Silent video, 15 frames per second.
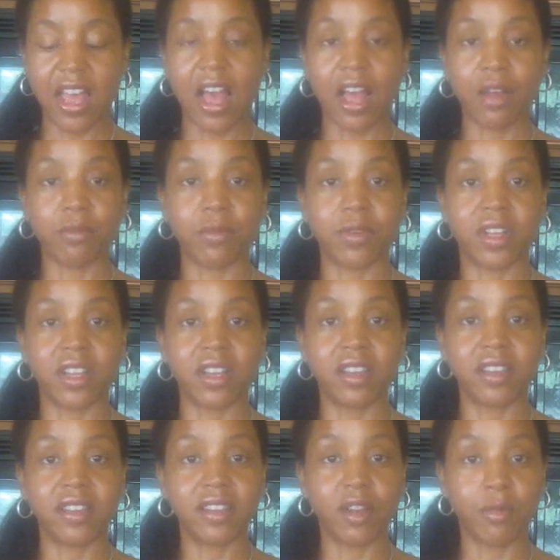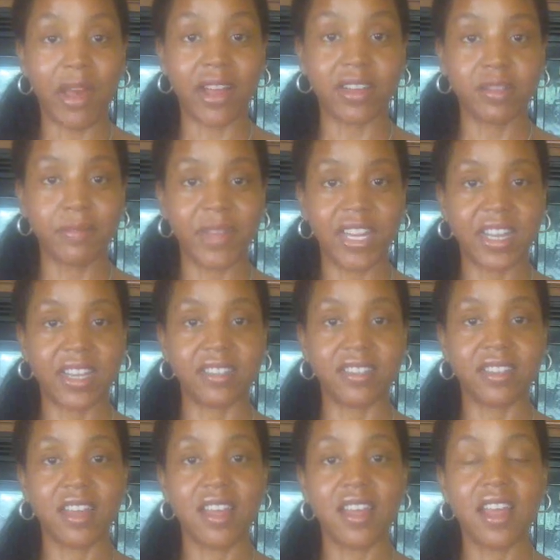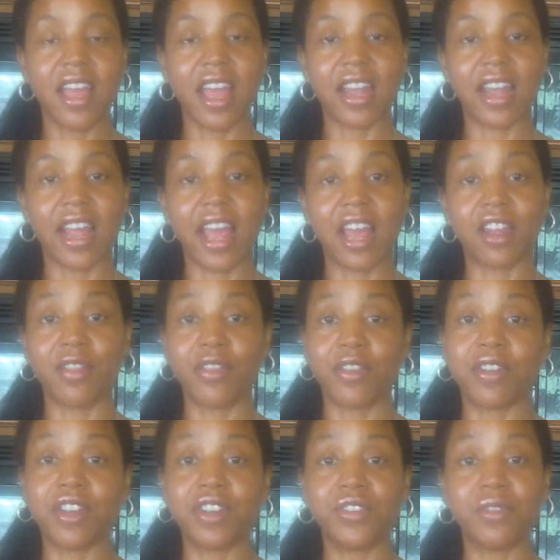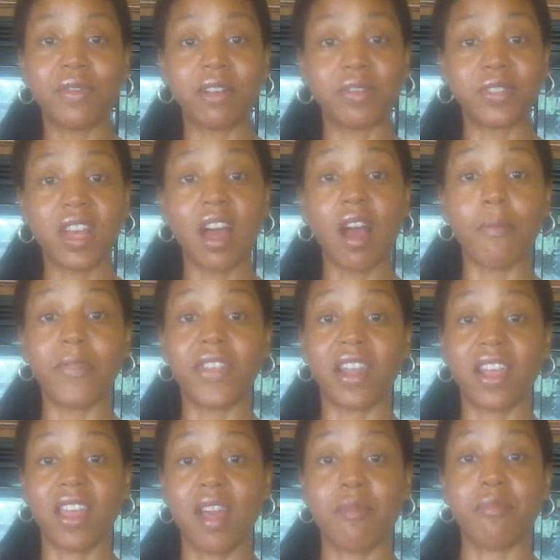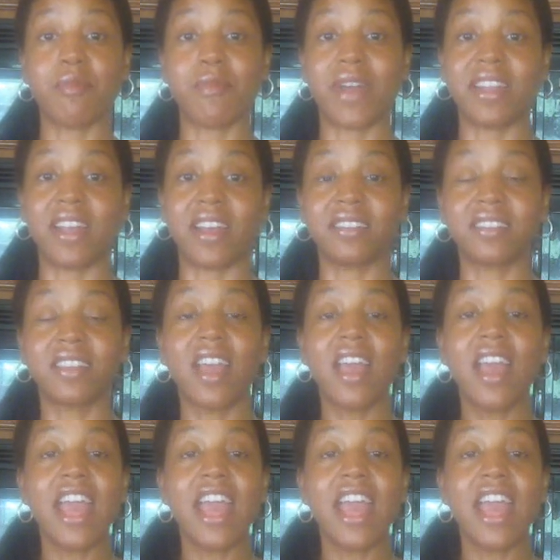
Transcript: I would go back to my desk, and I had a 32-ounce cup that I kept at my desk.